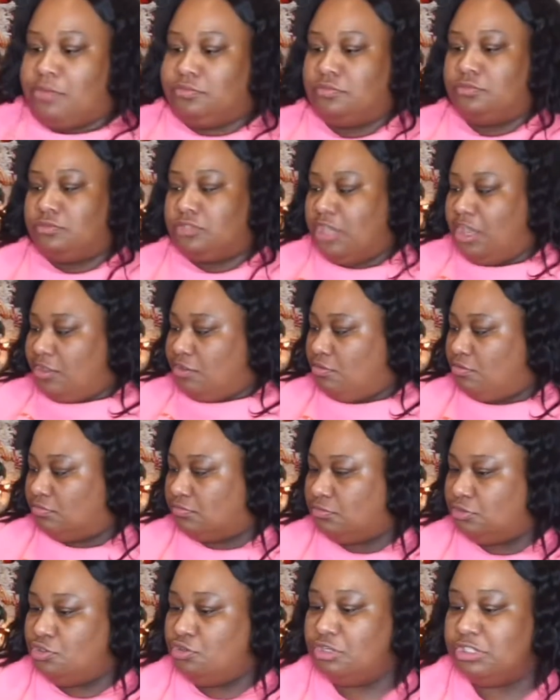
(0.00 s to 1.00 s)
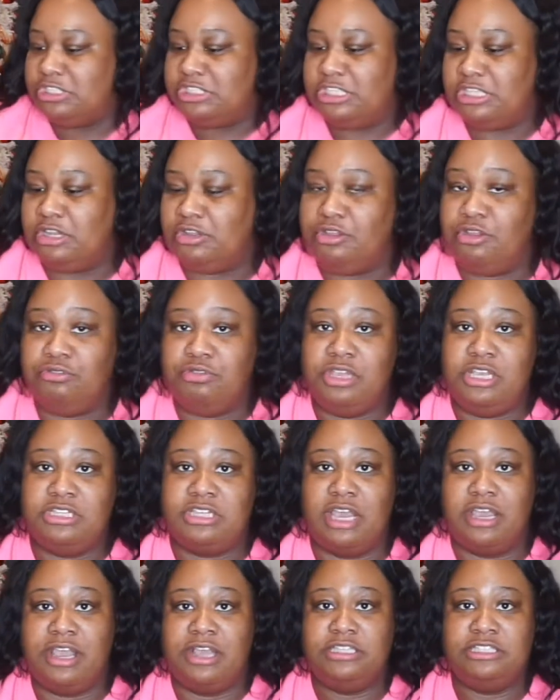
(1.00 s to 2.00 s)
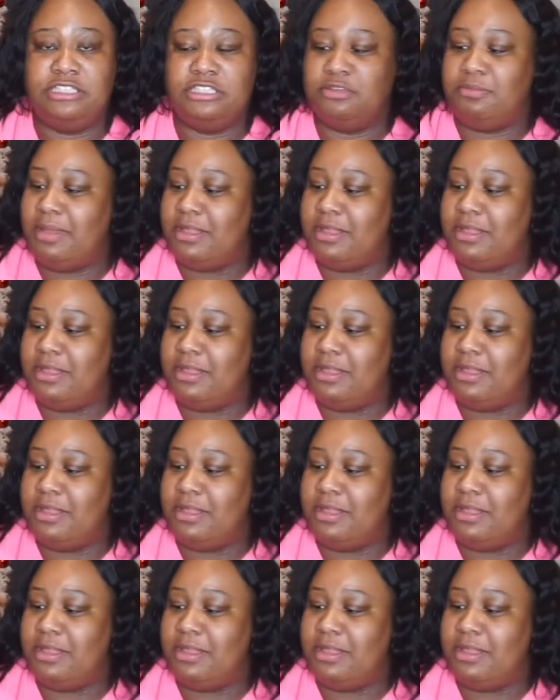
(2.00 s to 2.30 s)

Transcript: Okay, you, you can sit on your knees. I can't sit on my